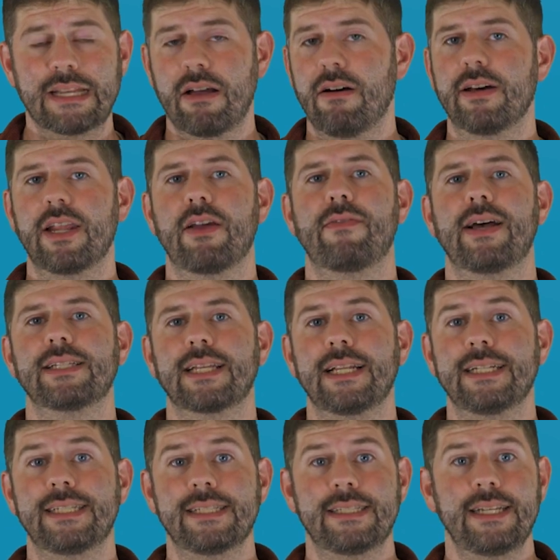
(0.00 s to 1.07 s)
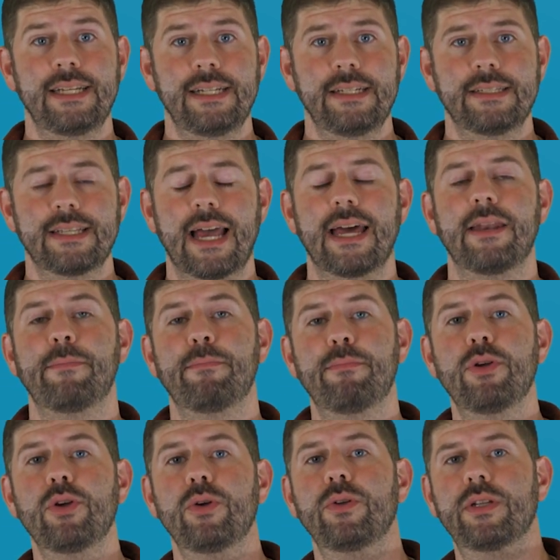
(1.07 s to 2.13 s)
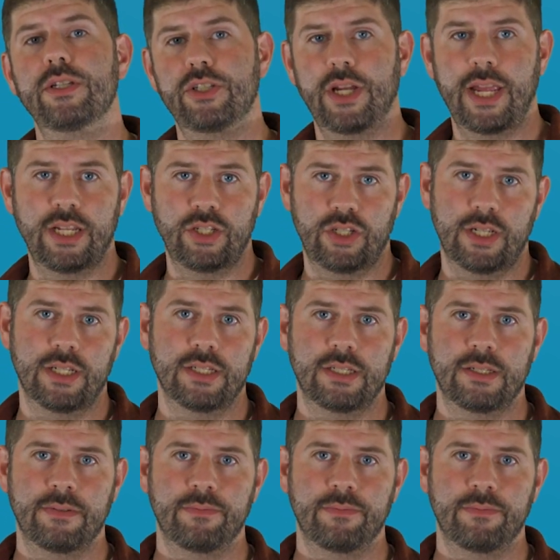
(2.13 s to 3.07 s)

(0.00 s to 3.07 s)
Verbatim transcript: cardiovascular disease and mood changes.